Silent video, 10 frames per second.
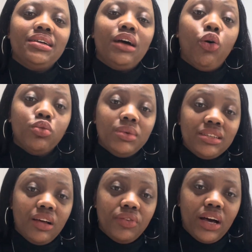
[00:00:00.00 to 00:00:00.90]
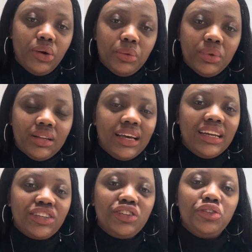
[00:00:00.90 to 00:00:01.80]
hold myself accountable and
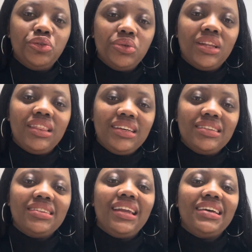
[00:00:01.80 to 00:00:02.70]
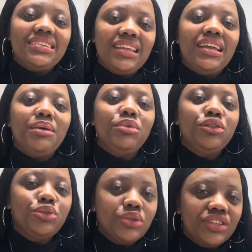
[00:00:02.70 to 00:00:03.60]
actually do the things that I say that I'm going
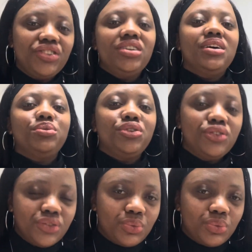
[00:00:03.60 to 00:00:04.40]
to do this year, which is